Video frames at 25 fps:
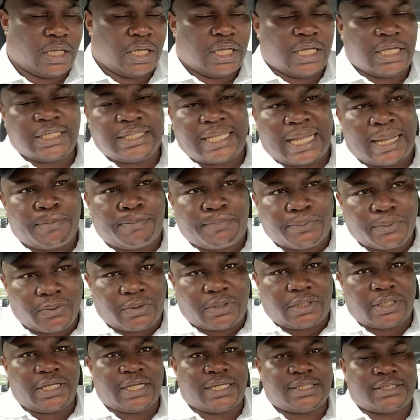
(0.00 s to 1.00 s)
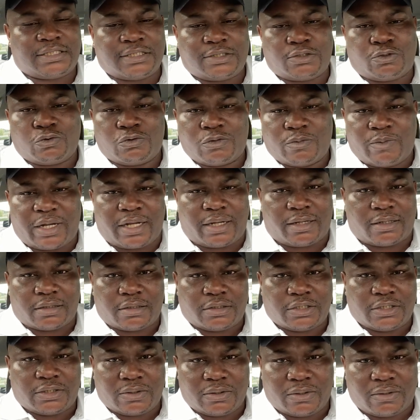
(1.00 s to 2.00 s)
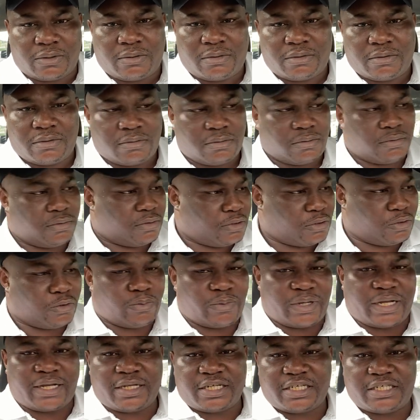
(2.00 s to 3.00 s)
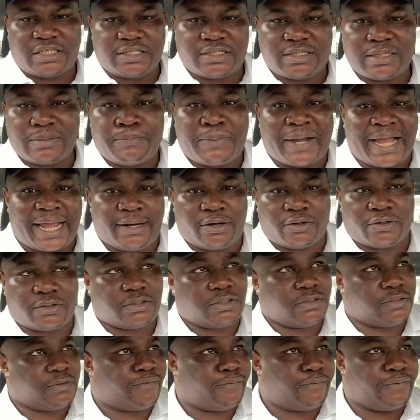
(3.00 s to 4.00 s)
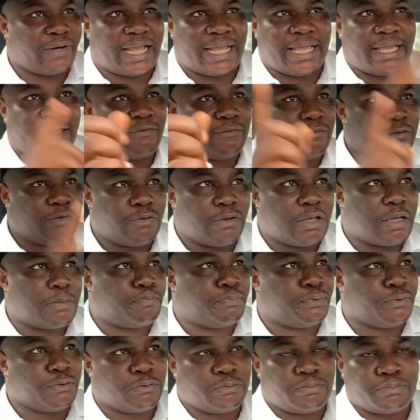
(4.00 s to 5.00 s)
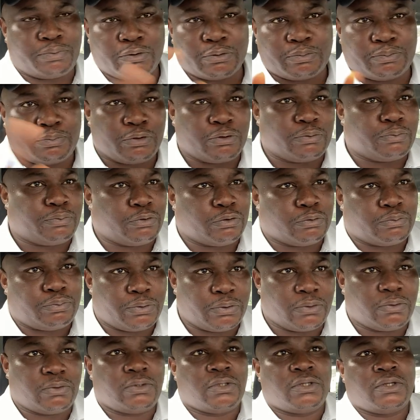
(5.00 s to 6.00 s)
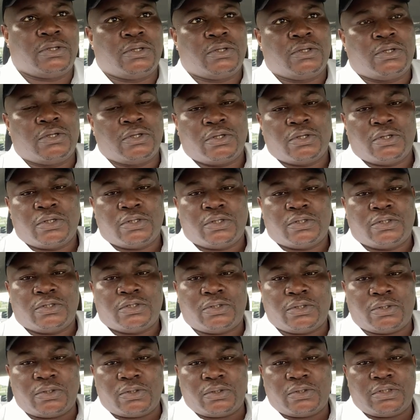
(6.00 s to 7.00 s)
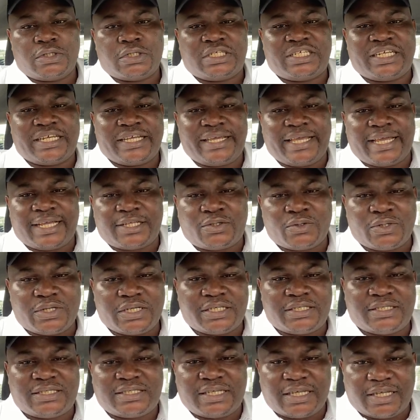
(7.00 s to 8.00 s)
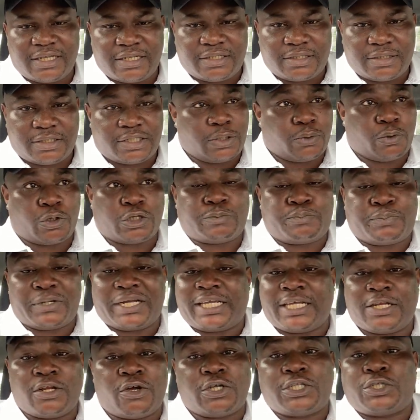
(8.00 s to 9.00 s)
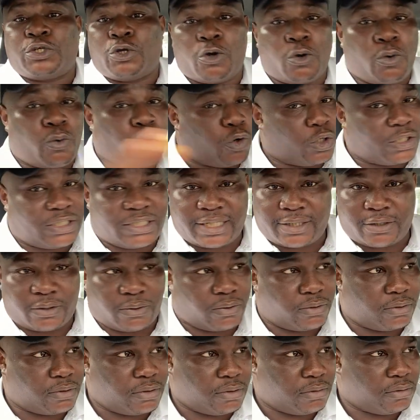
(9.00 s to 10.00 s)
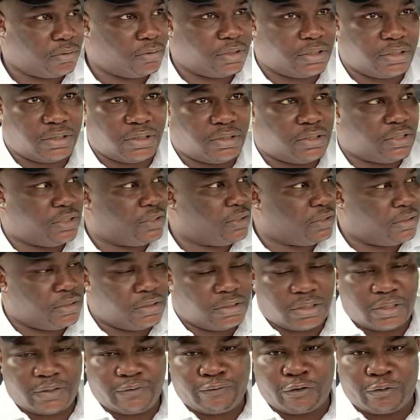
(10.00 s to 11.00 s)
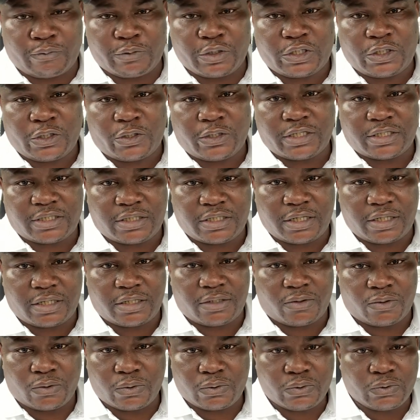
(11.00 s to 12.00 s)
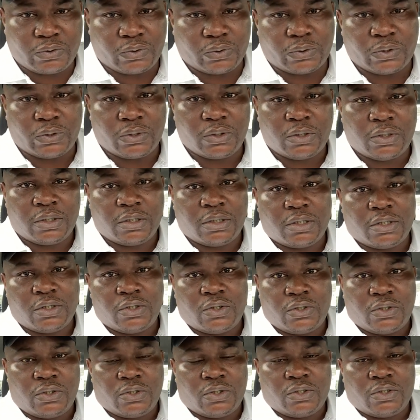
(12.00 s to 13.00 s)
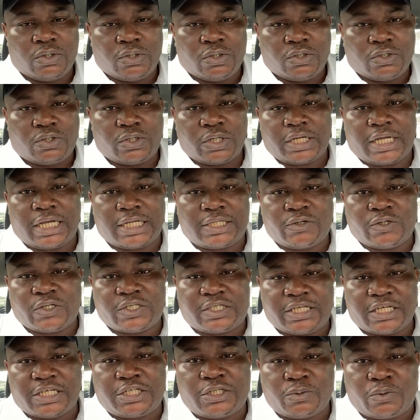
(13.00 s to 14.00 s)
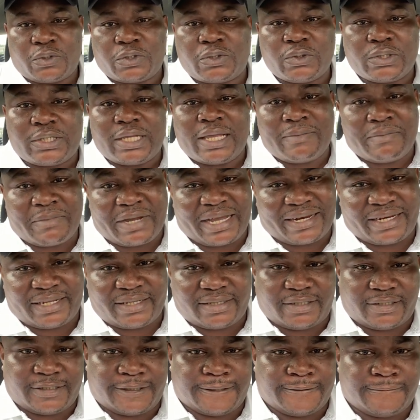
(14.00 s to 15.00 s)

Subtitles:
In that book, there's this woman, you know, this woman, she's a pilot. She fly everywhere, pium, pium, pium, pium, pium. So she gets to a stage, she was breaking out the old world record. The information is there on Google. So he gets to a stage, she wants to get married.